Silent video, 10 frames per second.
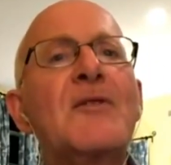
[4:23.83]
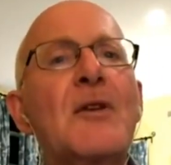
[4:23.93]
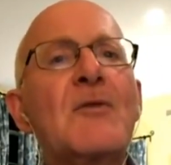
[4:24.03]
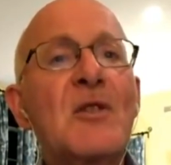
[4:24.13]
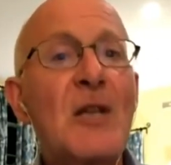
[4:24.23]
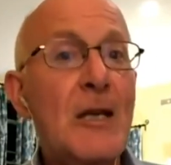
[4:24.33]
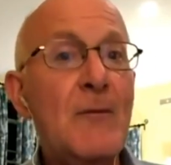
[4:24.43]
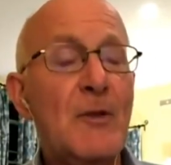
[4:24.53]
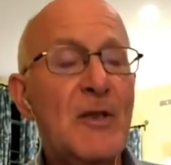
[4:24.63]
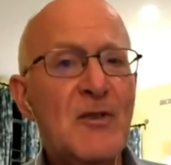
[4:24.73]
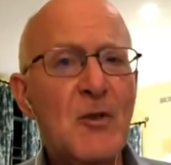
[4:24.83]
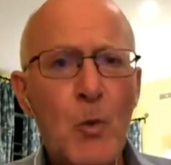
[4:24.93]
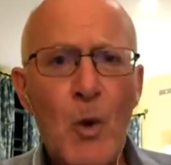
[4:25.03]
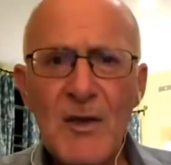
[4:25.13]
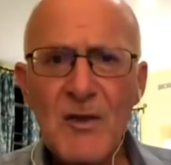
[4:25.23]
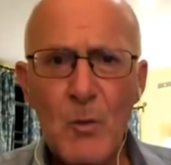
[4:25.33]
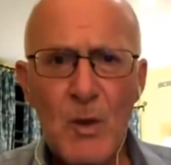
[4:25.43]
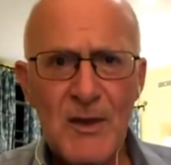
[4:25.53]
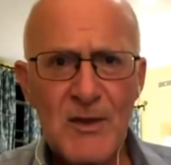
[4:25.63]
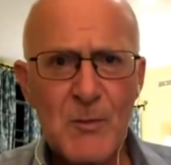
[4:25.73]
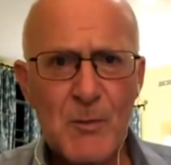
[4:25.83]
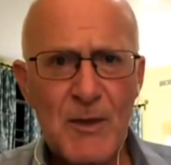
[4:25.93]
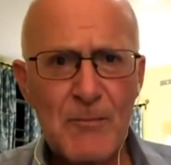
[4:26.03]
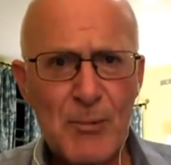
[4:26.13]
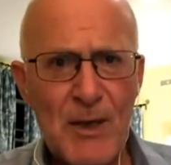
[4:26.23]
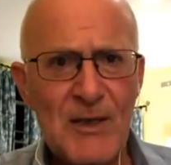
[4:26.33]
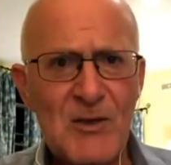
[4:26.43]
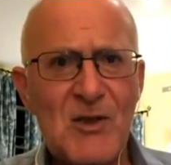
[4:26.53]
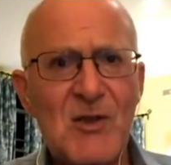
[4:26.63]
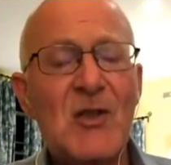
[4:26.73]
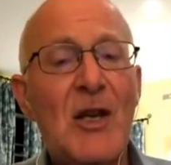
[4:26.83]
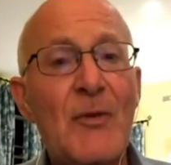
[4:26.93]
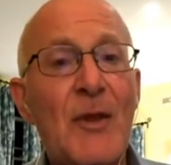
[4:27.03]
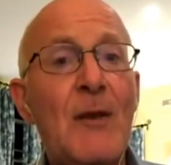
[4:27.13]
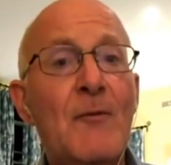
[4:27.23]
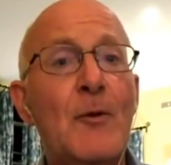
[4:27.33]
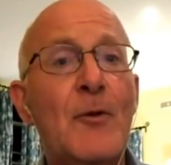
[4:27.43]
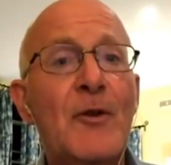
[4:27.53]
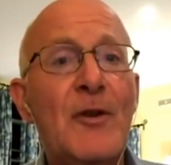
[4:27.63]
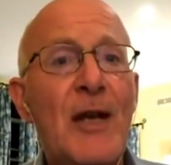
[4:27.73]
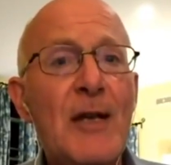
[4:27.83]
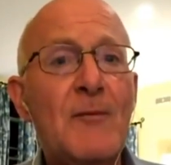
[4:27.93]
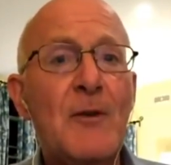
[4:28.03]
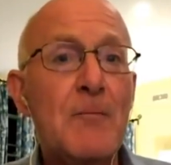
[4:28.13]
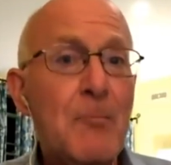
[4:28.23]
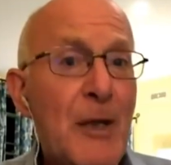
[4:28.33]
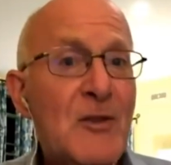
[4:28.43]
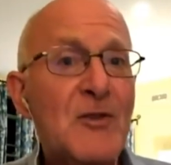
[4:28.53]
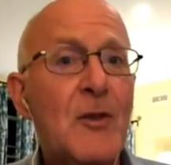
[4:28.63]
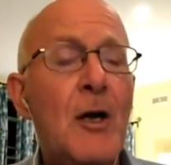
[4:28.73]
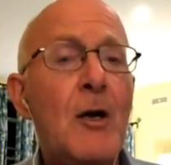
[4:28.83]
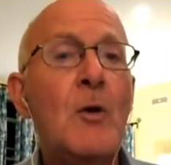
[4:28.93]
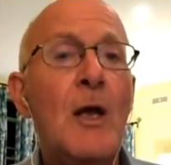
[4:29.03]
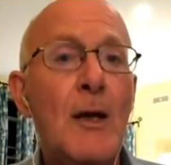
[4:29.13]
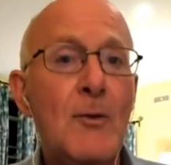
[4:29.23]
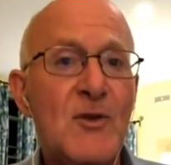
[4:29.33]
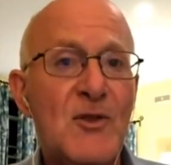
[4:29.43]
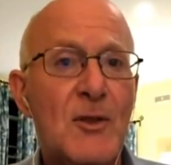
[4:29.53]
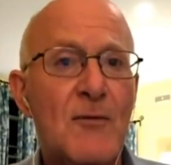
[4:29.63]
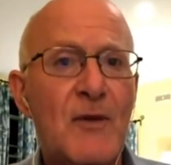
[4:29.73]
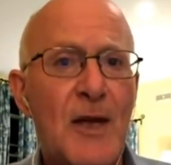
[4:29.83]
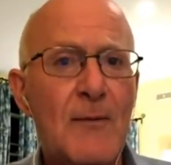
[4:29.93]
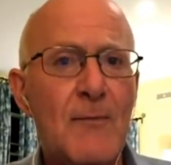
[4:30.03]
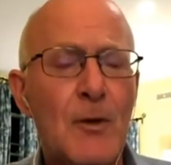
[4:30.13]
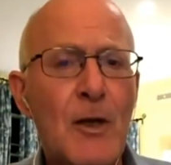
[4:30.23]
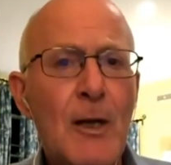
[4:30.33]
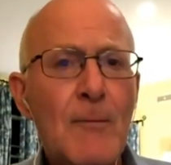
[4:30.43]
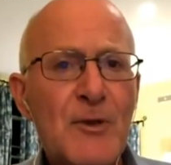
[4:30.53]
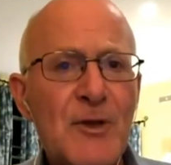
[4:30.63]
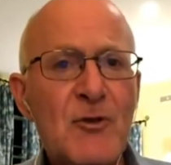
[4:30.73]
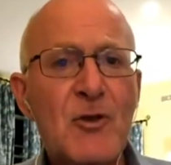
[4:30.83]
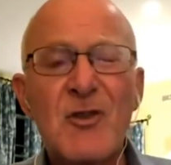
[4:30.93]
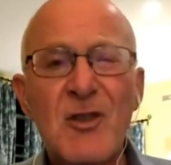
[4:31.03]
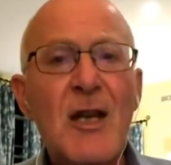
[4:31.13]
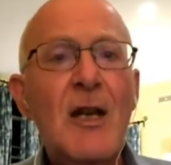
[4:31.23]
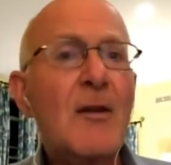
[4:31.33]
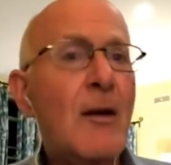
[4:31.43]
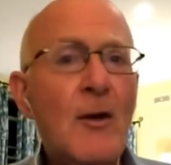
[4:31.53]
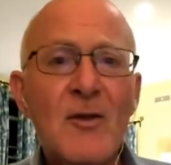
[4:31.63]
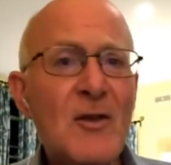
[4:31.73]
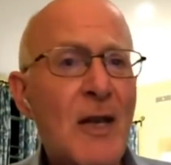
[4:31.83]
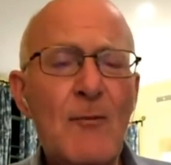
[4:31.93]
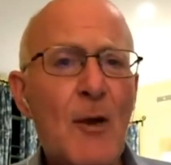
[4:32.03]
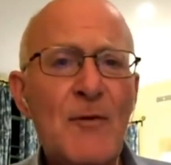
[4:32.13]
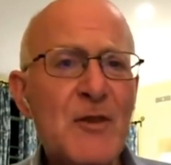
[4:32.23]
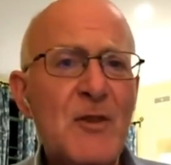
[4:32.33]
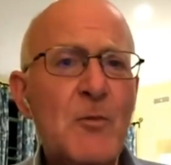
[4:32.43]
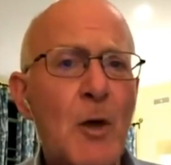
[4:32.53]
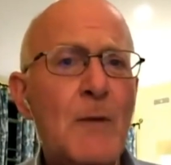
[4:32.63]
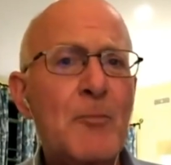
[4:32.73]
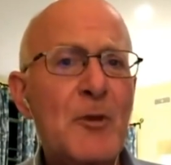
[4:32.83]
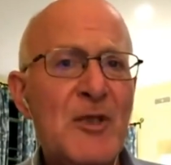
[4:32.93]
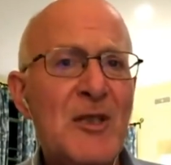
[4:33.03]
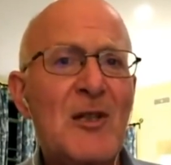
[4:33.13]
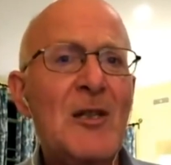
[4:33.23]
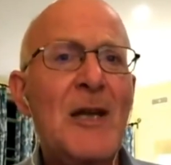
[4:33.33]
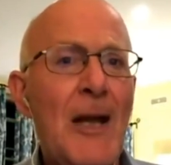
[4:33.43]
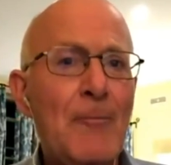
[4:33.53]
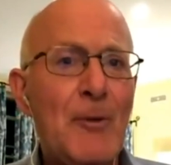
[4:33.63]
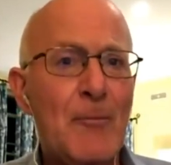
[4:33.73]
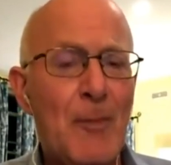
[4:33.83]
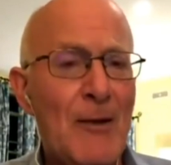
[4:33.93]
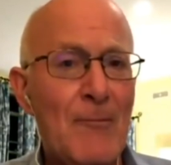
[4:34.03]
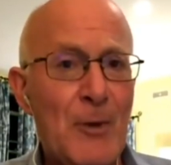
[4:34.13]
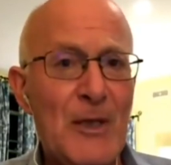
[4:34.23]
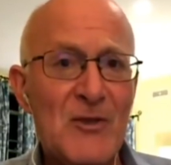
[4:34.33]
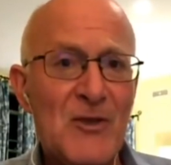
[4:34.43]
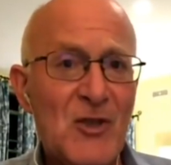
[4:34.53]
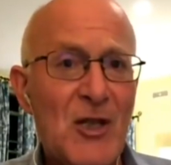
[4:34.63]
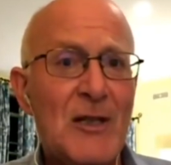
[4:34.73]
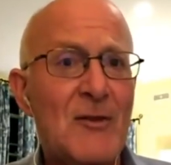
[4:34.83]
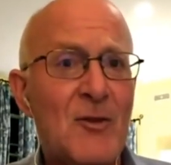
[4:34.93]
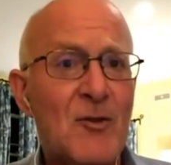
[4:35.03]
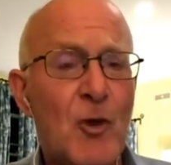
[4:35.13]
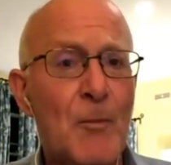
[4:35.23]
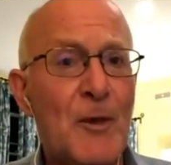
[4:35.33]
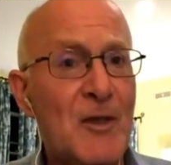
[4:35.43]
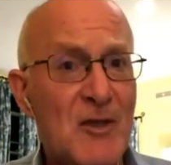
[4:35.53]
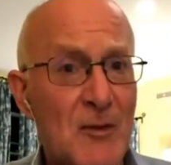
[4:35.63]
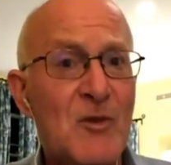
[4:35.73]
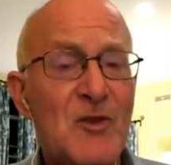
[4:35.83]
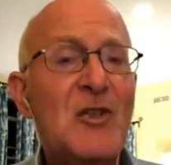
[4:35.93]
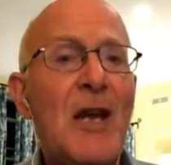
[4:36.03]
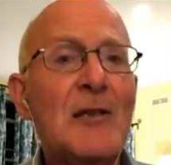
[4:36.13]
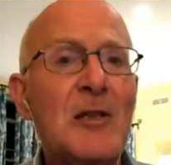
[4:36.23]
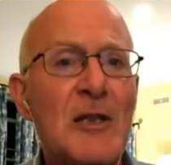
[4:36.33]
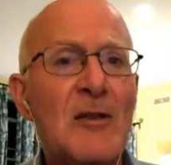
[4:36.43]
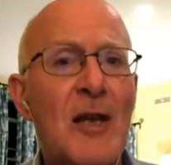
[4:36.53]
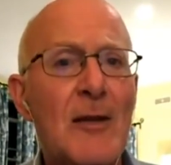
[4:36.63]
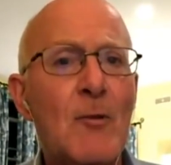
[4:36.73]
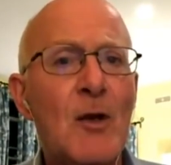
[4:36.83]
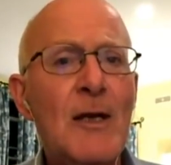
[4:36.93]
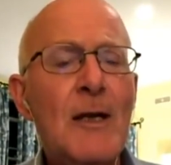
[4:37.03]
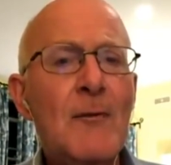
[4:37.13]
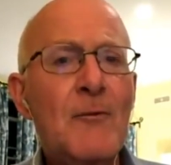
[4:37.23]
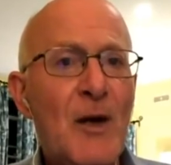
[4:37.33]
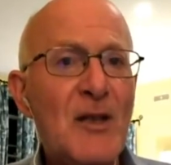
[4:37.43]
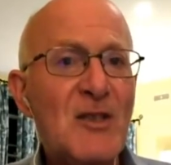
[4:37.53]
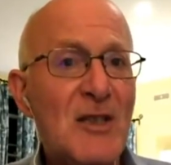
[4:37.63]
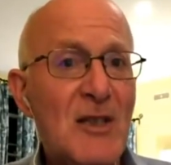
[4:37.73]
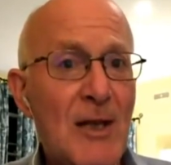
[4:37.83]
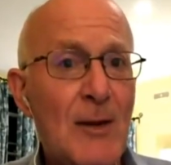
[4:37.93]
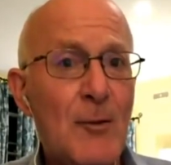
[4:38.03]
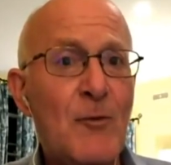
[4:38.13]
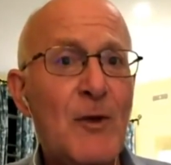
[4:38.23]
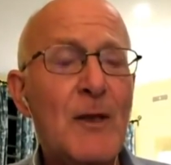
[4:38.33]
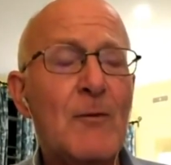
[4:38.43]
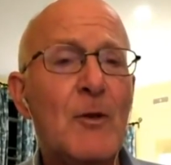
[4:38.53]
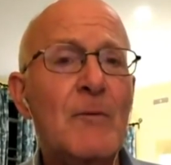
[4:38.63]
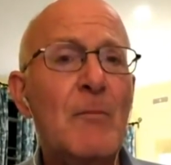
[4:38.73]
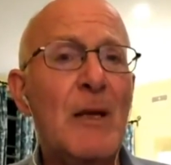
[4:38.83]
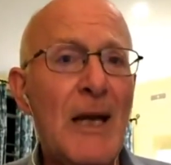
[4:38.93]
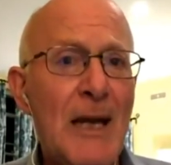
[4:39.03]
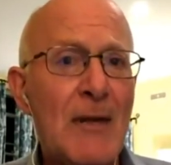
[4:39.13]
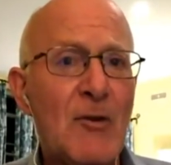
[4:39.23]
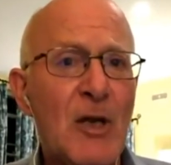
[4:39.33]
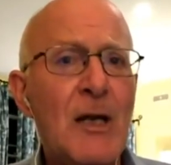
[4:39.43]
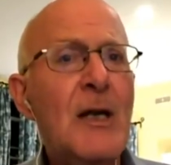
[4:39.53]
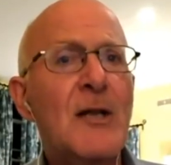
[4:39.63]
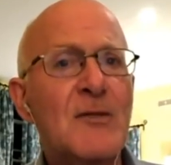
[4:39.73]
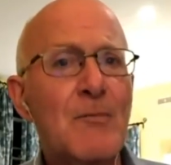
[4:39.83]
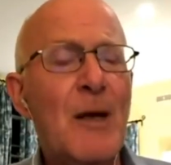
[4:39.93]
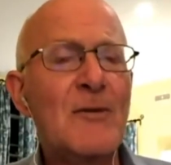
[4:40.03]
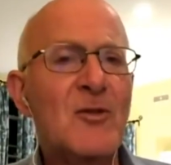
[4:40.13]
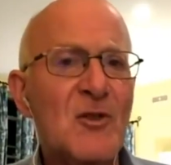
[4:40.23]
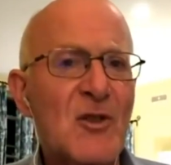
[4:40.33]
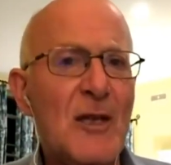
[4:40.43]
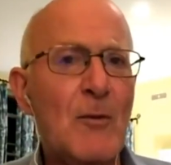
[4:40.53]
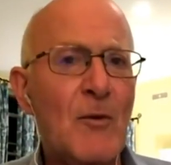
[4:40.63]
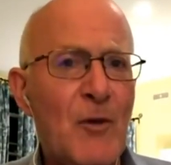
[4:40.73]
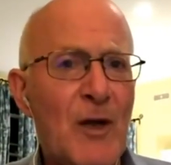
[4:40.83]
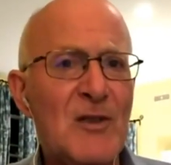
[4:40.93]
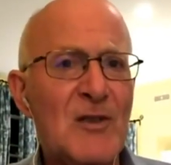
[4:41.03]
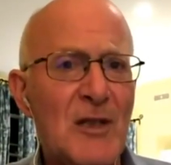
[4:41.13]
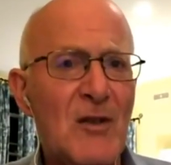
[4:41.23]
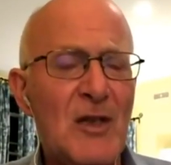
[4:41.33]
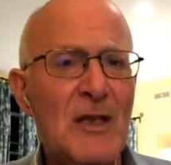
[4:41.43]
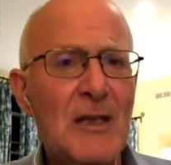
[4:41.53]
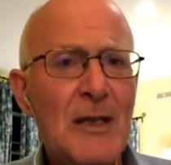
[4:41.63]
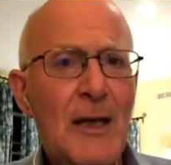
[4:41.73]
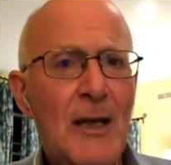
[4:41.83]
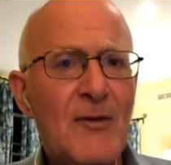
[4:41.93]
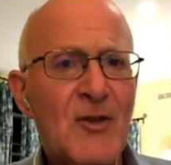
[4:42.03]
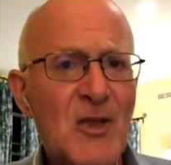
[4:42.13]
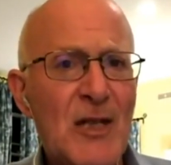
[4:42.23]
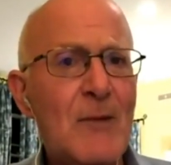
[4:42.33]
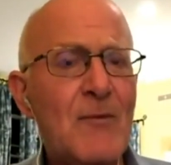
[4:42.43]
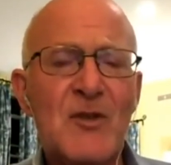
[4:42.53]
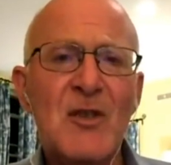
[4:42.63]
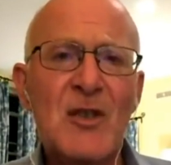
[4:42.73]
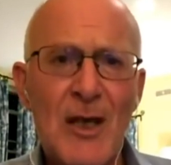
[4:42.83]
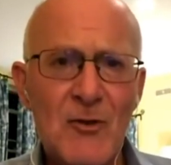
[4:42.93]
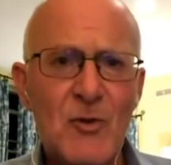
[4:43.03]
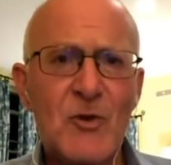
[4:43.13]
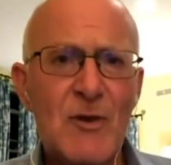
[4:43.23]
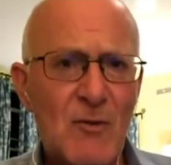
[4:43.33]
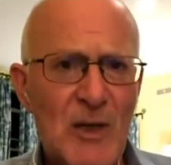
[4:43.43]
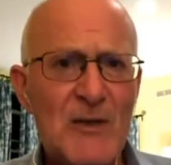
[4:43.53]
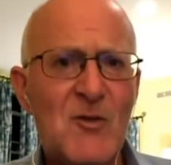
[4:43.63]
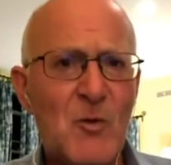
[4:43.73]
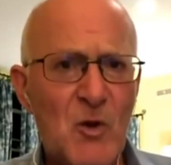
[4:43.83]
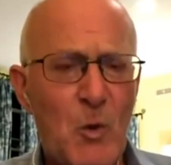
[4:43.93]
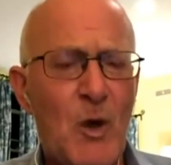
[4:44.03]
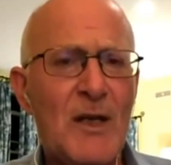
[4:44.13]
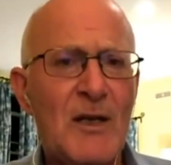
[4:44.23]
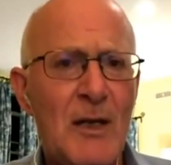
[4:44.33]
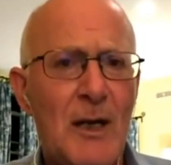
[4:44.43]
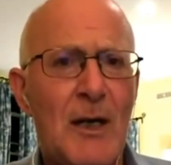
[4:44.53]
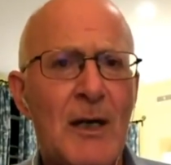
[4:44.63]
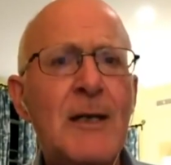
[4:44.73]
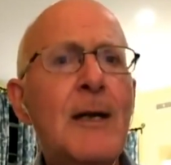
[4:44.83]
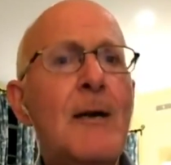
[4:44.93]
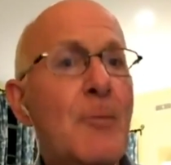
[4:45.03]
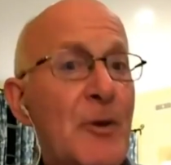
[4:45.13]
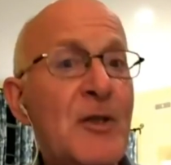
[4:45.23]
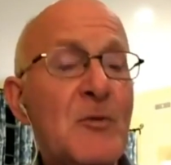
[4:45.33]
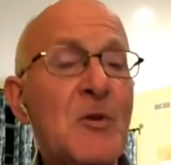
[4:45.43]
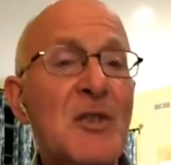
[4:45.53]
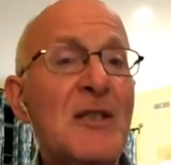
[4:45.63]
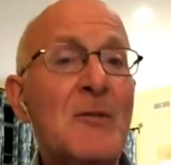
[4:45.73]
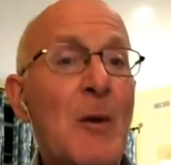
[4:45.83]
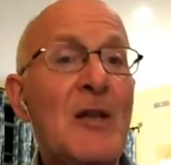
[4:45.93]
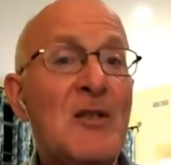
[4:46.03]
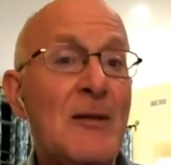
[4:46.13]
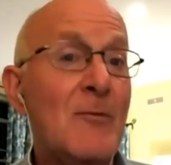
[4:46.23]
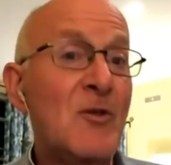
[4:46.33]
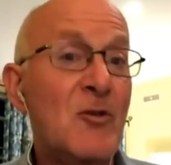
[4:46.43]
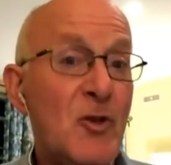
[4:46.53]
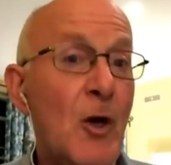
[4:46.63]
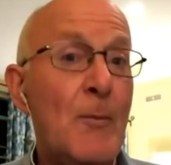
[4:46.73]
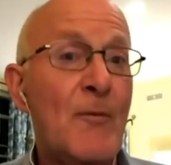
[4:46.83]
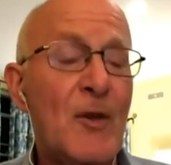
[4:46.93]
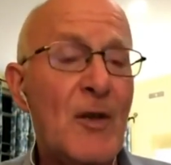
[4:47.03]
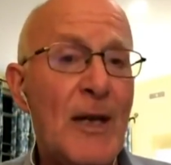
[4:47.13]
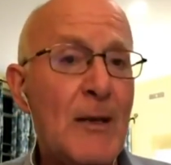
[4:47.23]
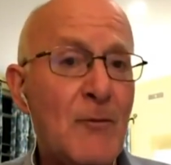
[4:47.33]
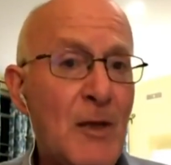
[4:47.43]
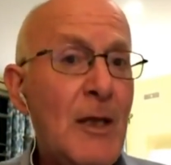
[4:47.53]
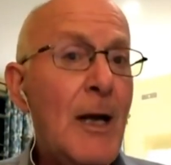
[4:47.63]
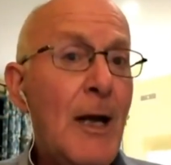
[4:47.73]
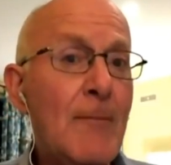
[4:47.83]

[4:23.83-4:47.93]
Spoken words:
So slavery is quite a widespread practice, and therefore the Navy, based on a whole host of naval positions, and a lot of naval officers weren't particularly happy about being stuck in the tropics. It was deadly. They were fighting yellow fever and malaria as much as they were fighting the slavers, and casualty rates were quite high, but this was expected. It was a job of the Navy.